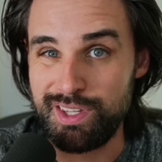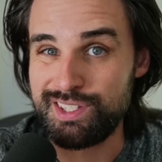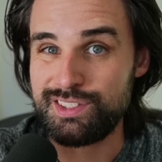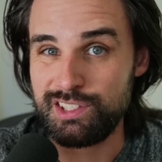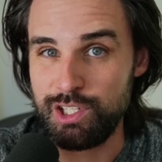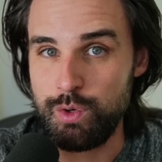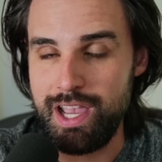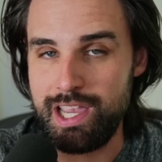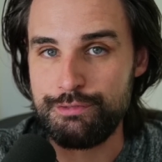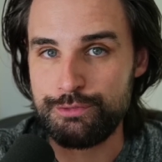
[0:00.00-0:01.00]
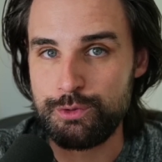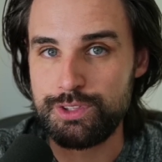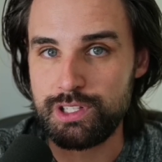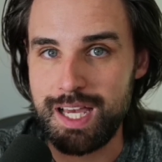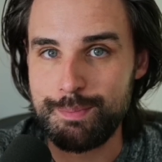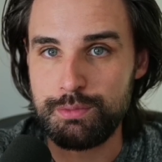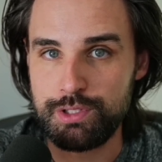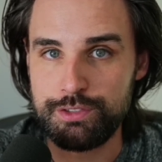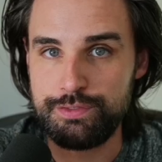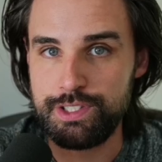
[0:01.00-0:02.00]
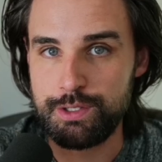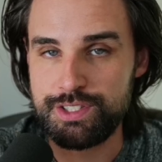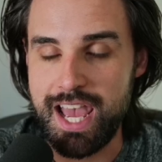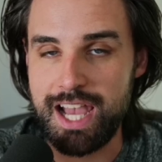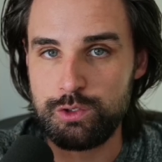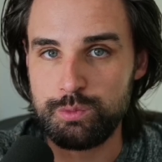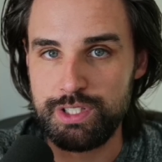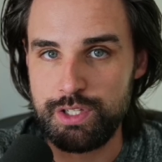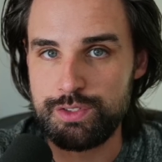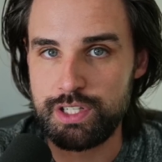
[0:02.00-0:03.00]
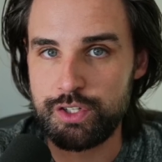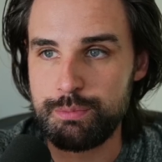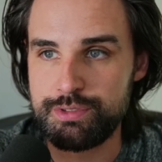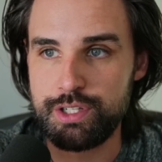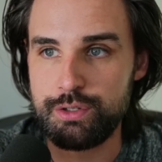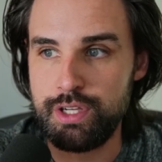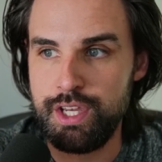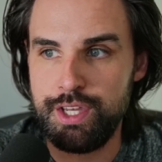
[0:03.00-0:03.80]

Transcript: This is the low hanging fruit that a lot of people have you know tackled when using crypto.